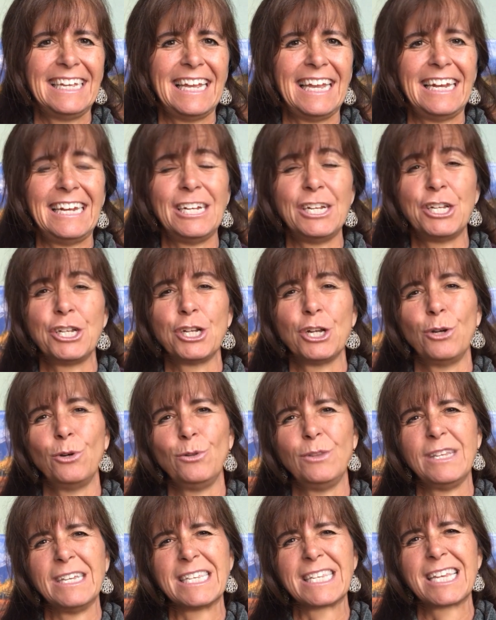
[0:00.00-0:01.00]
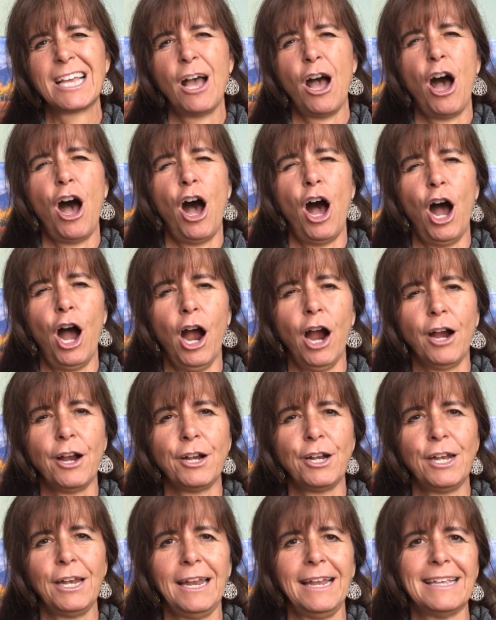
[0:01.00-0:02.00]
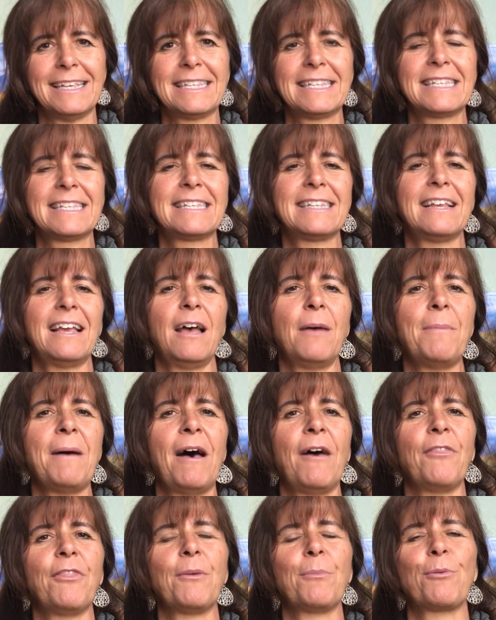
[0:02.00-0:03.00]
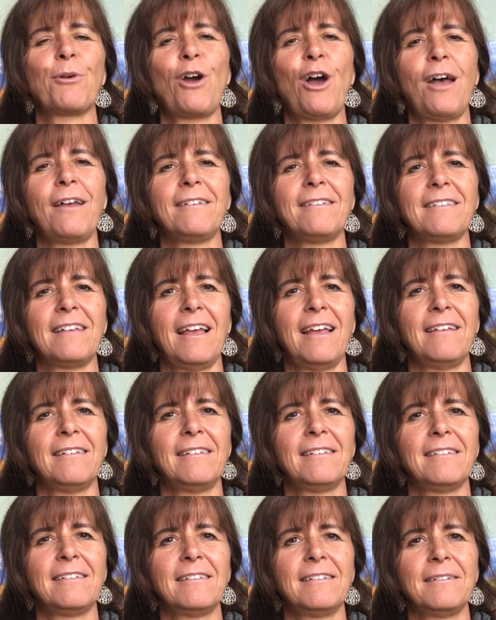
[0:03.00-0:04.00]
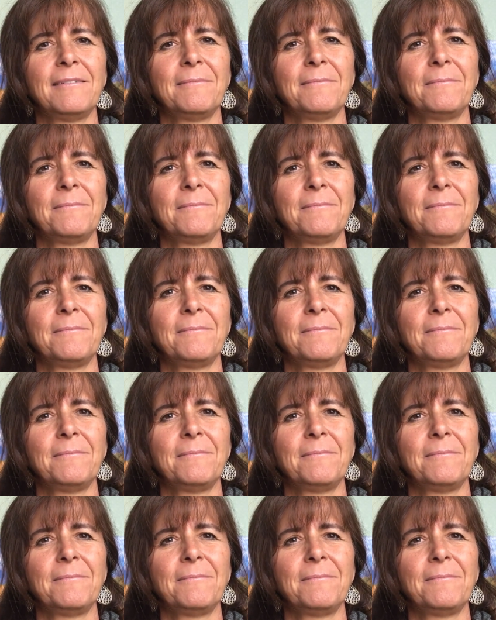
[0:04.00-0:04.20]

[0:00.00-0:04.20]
And it showed this hardness about the process.